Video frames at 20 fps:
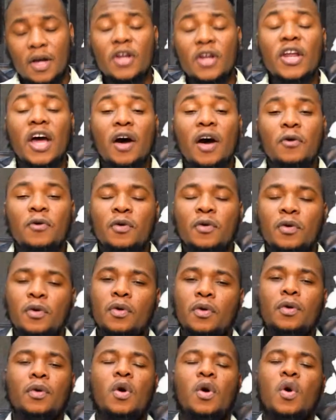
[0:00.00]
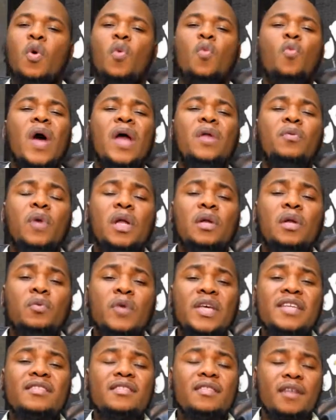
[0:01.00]
Now, when will
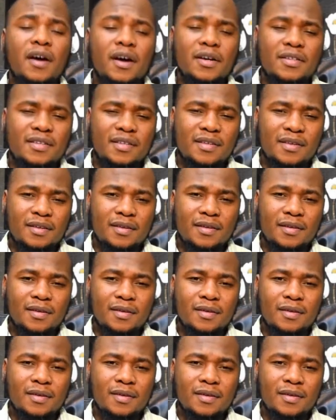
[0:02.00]
we start